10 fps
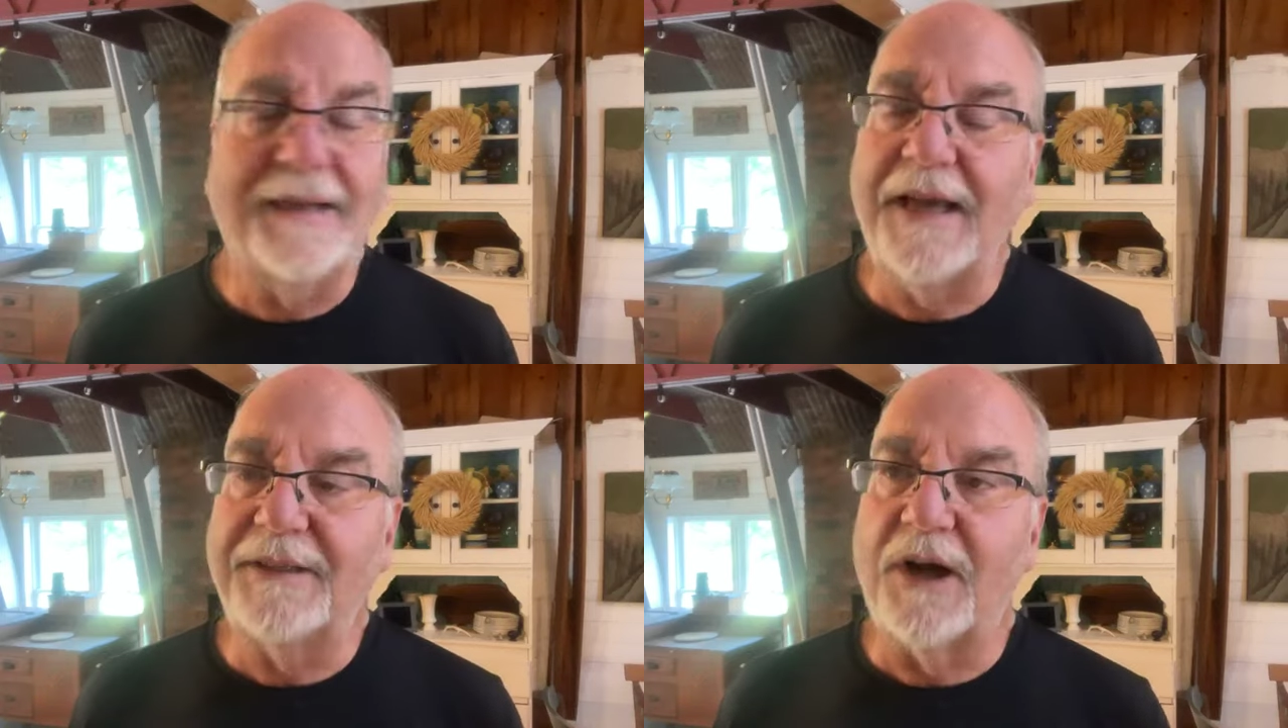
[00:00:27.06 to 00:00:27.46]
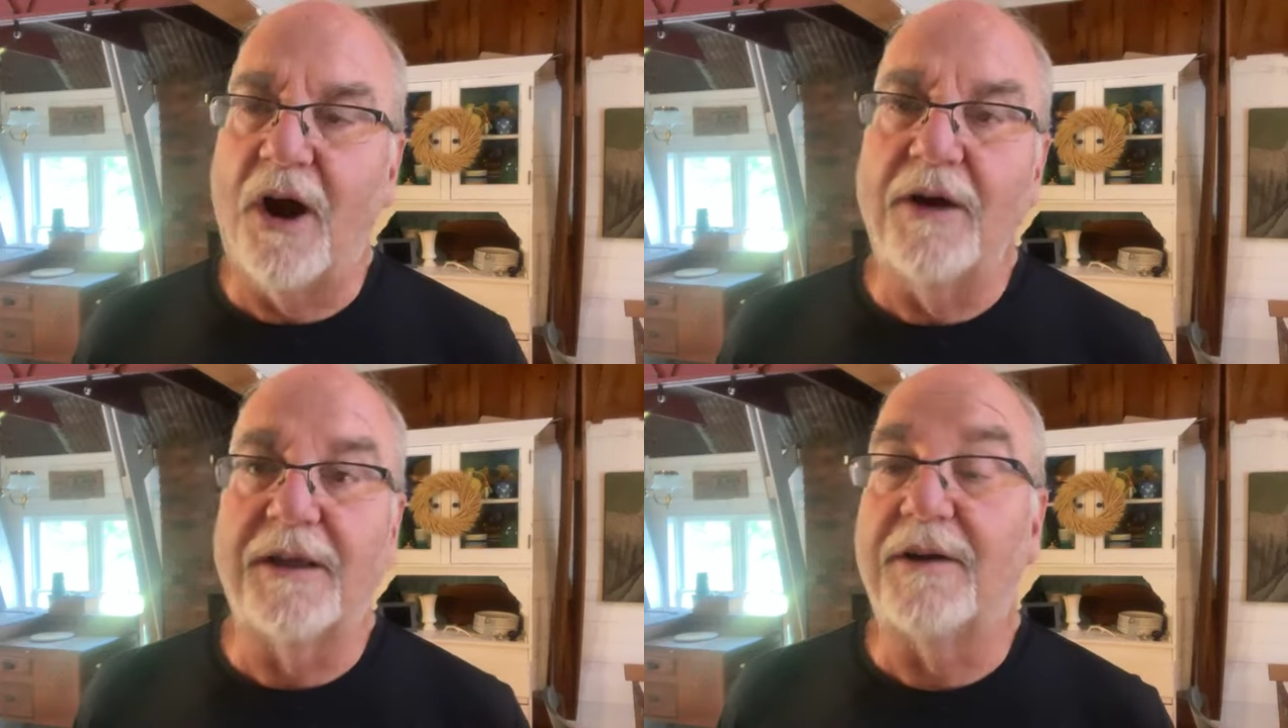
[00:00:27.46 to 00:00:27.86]
I
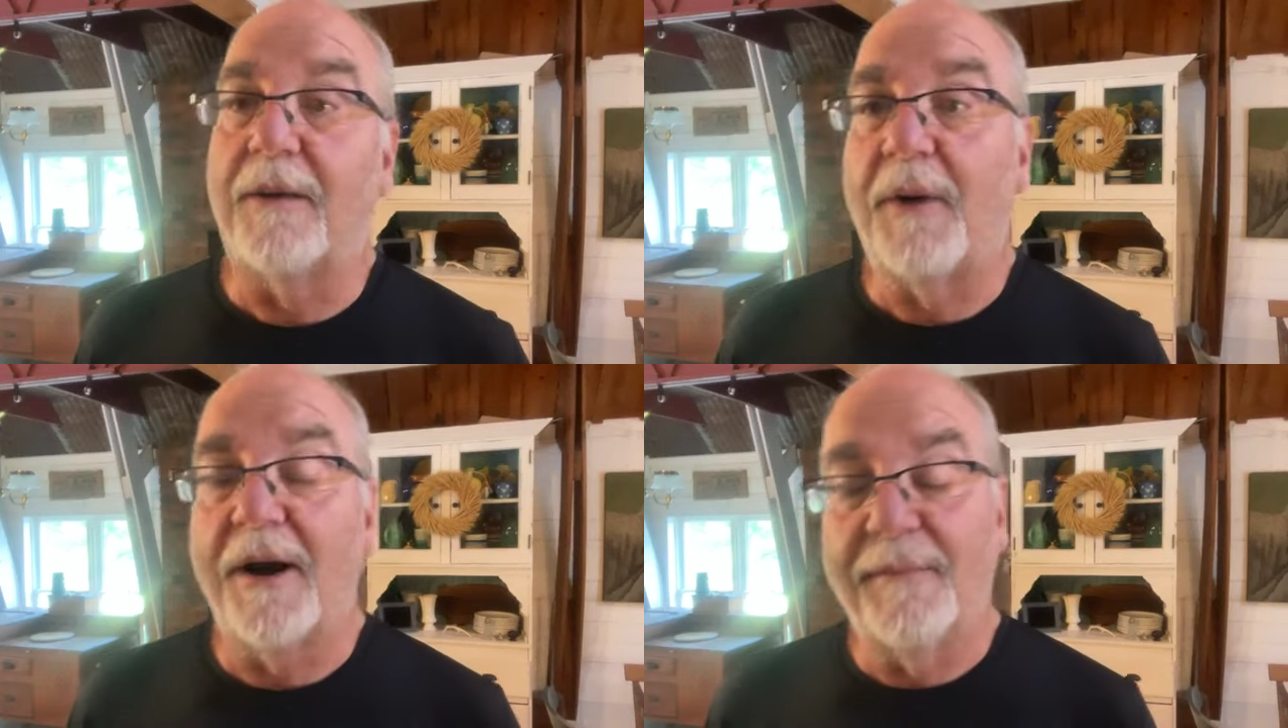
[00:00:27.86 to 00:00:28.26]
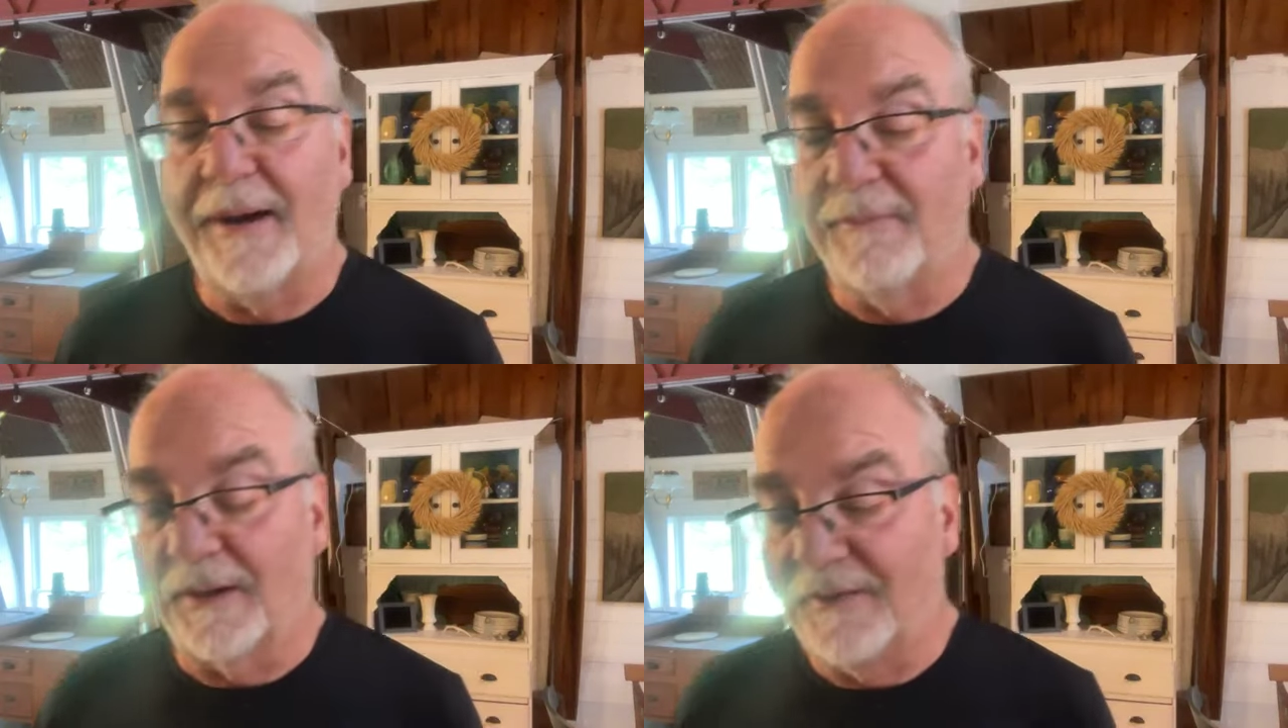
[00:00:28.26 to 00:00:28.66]
take to heart that are a part
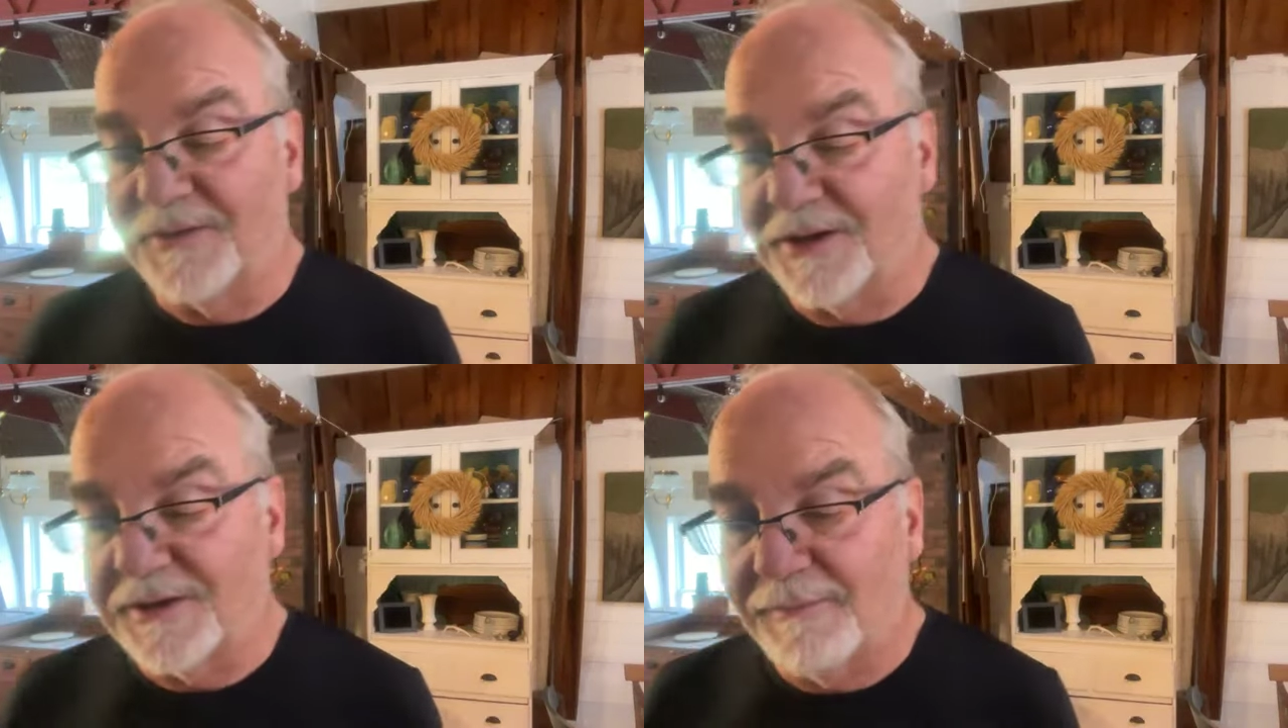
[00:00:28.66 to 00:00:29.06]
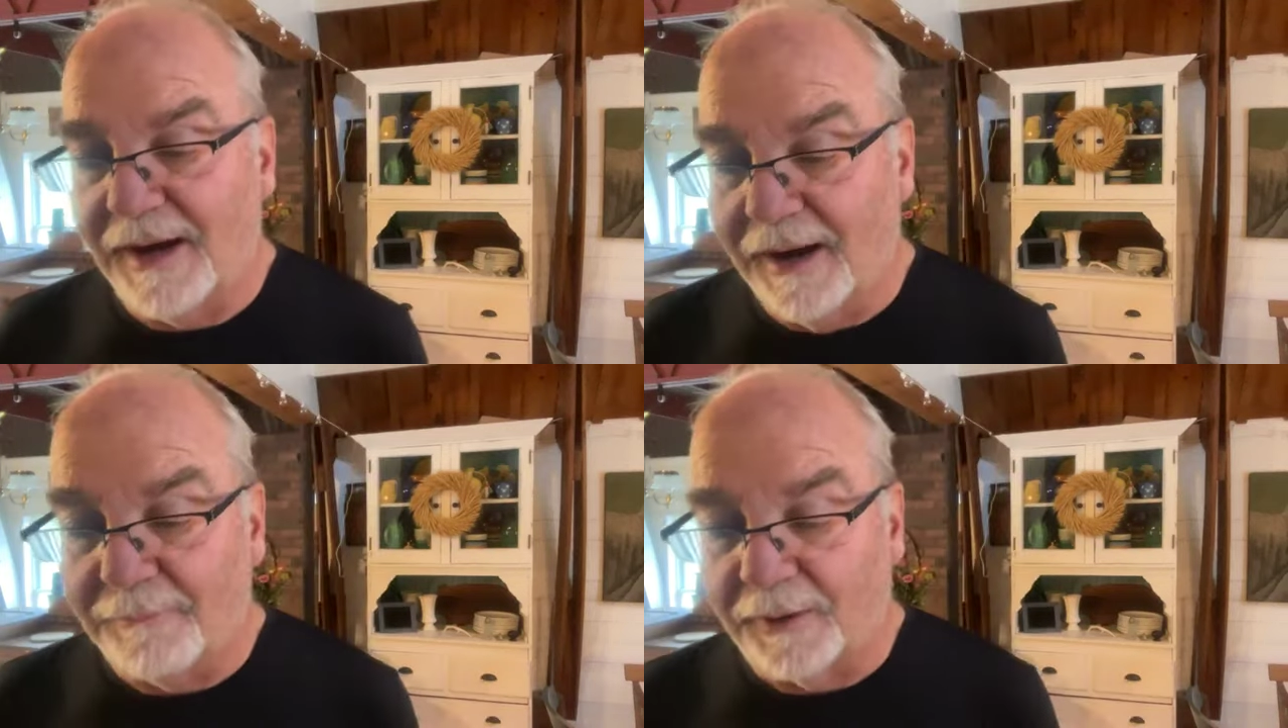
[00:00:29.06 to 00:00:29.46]
of my belief
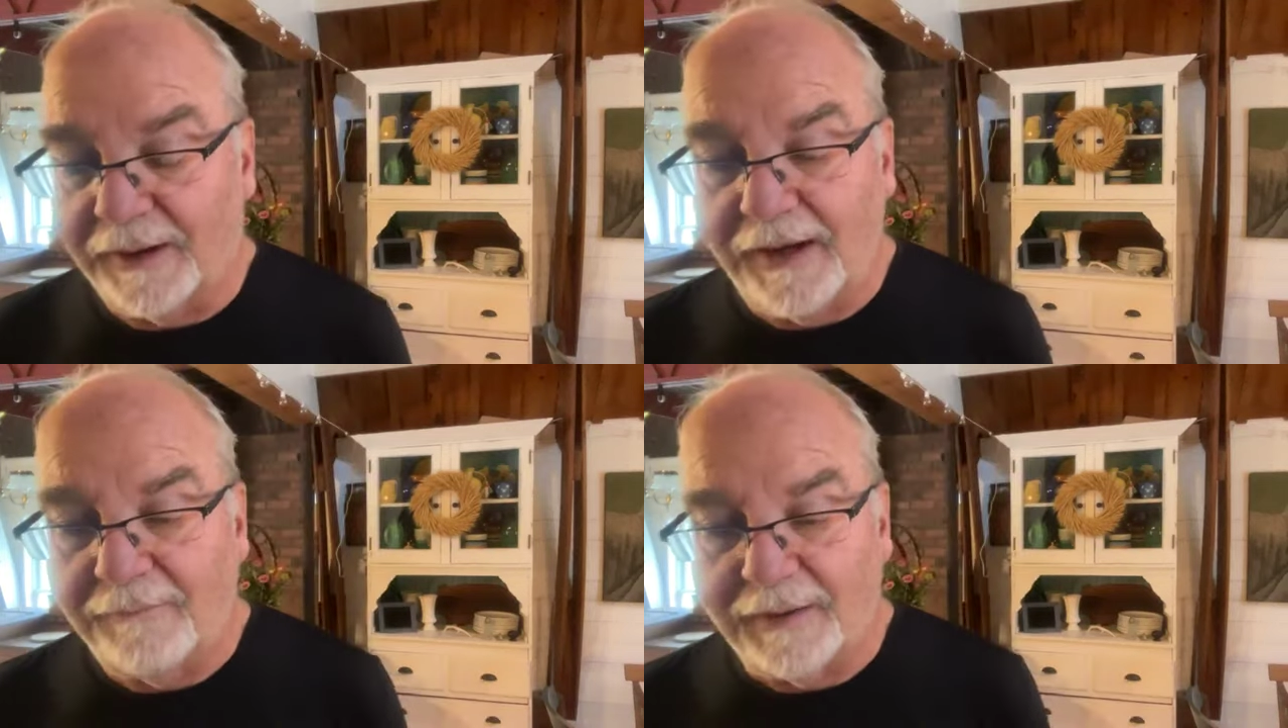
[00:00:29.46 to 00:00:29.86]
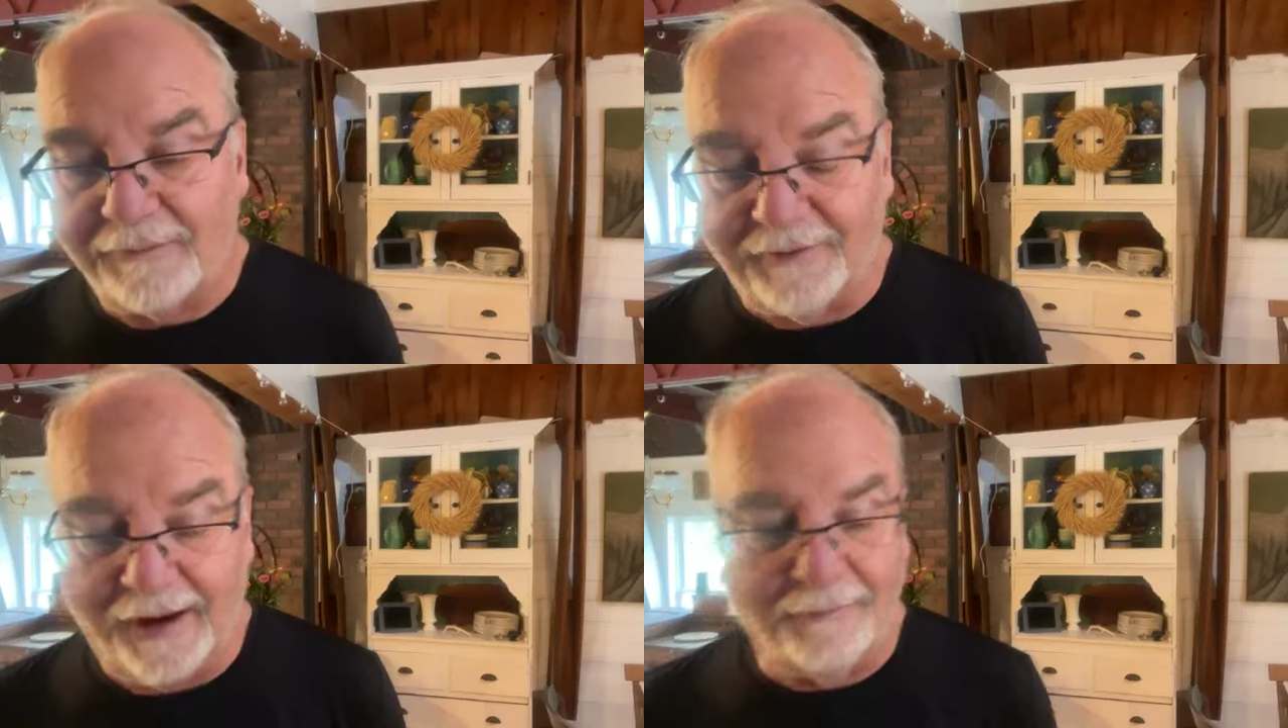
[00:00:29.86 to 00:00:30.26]
system, my
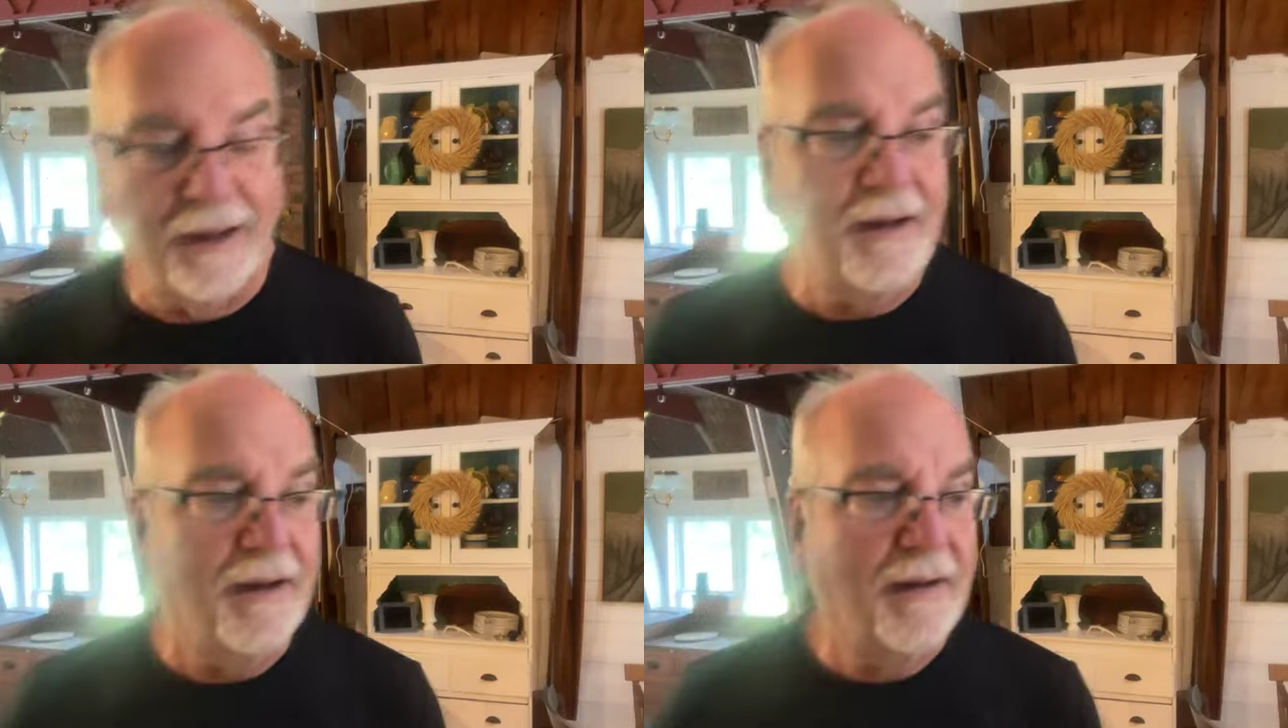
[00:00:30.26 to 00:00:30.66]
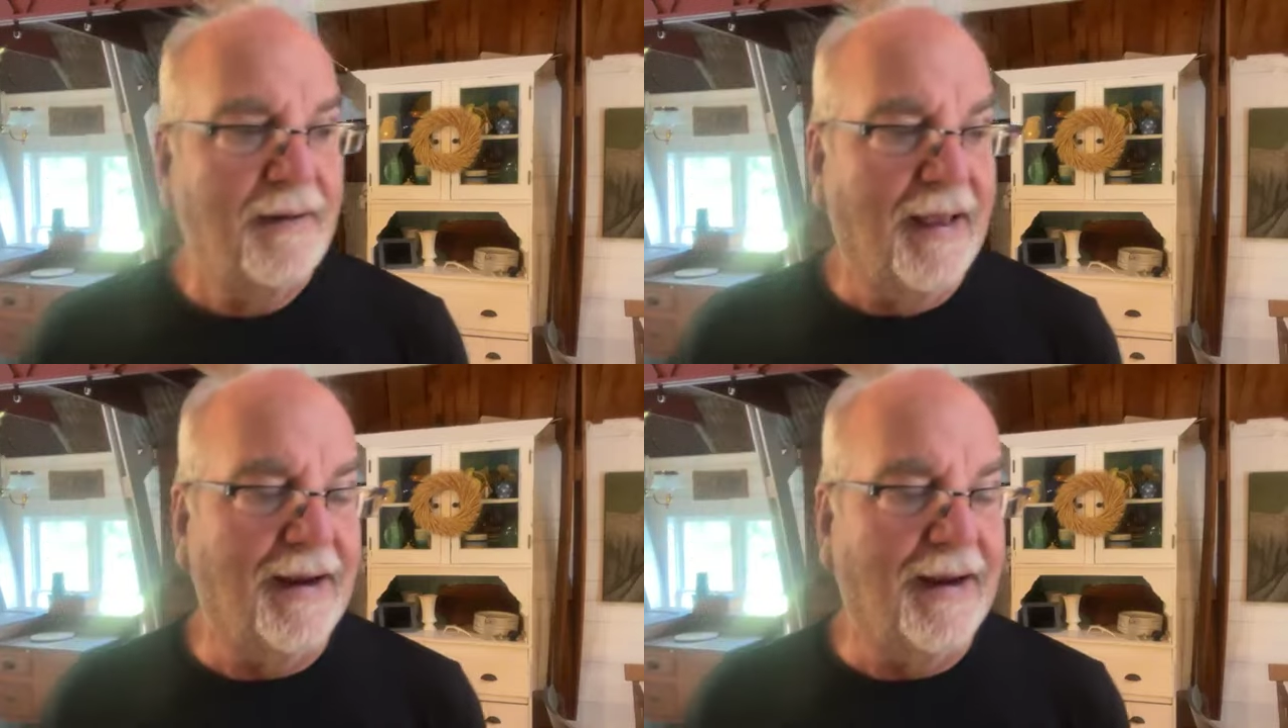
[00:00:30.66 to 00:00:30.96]
upbringing, my family.